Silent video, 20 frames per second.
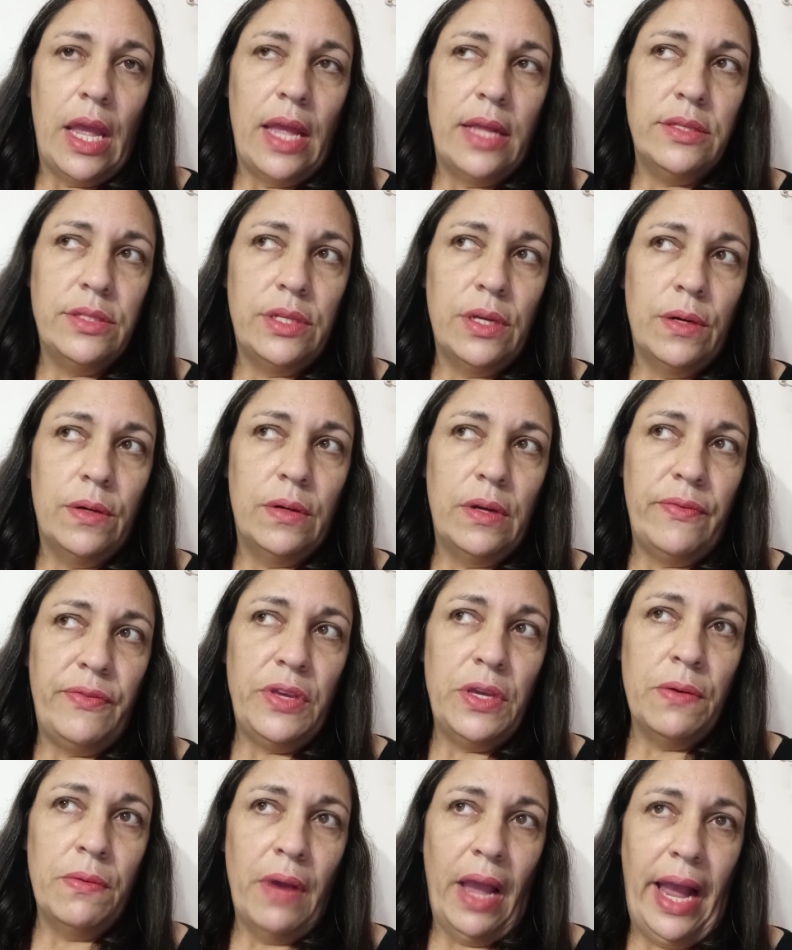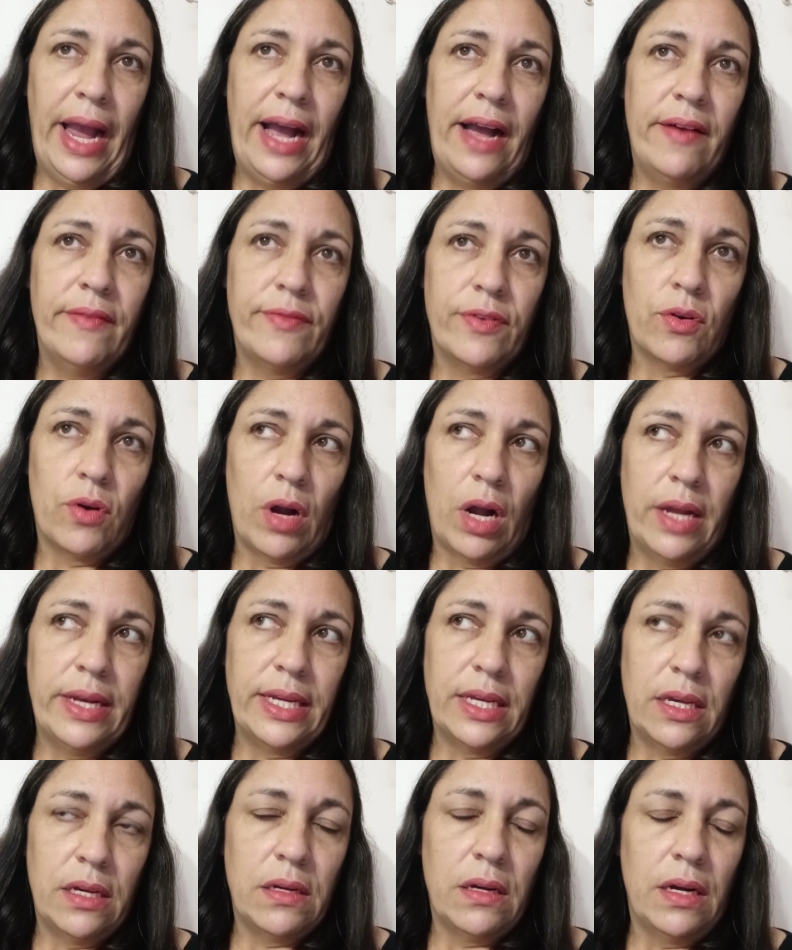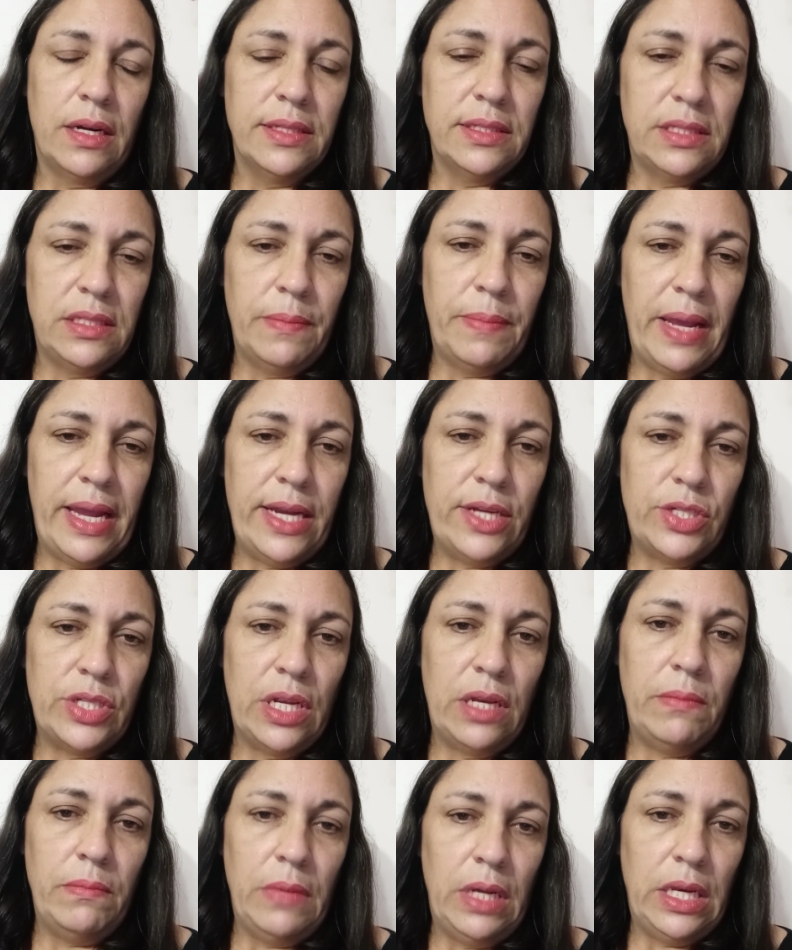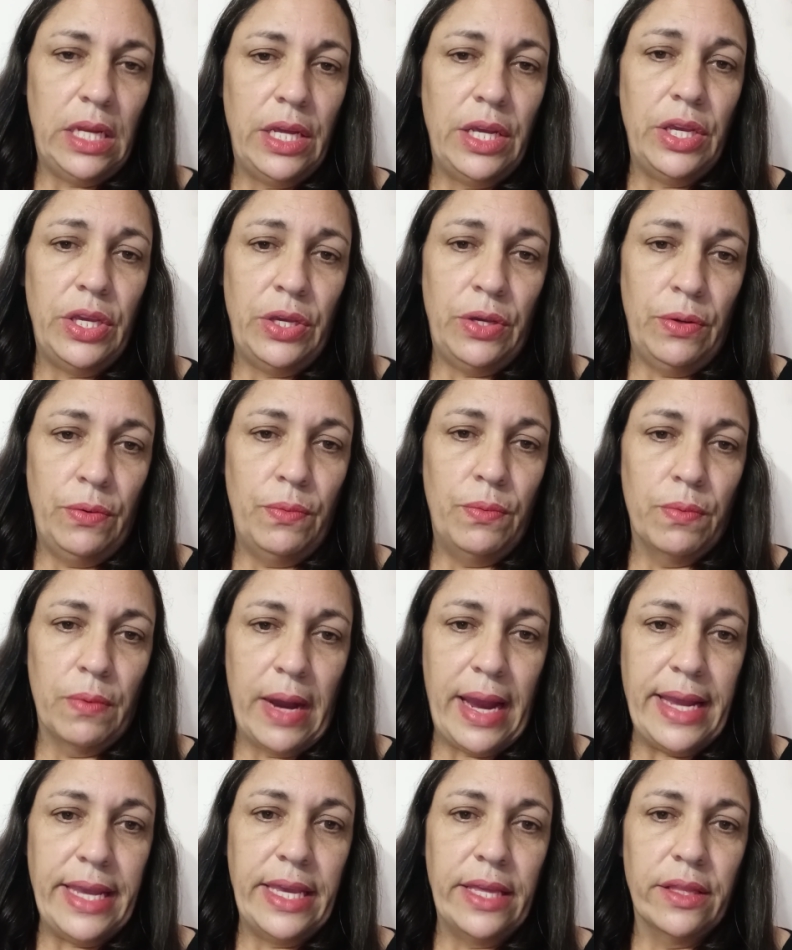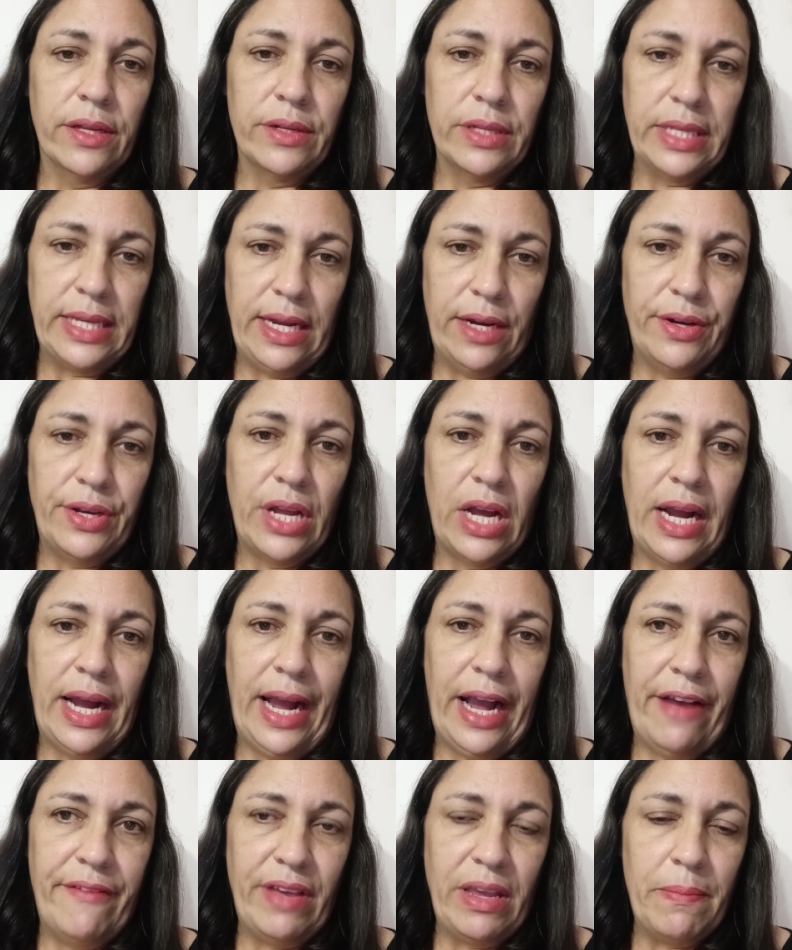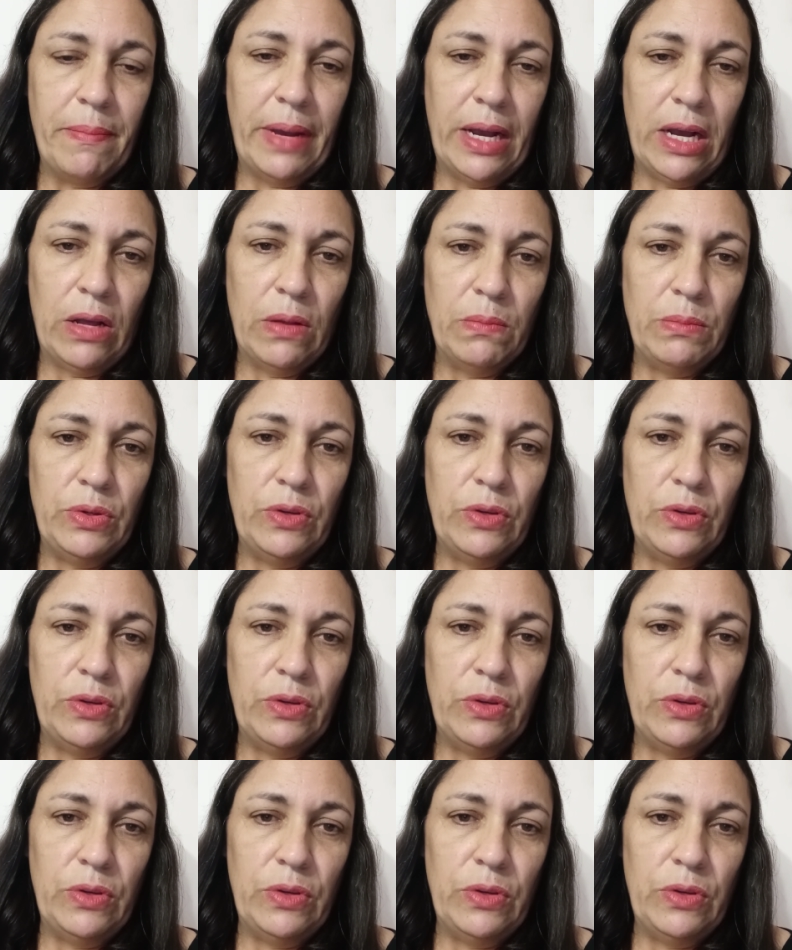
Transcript: And so if you have chronic constipation, meaning you regularly are not having bowel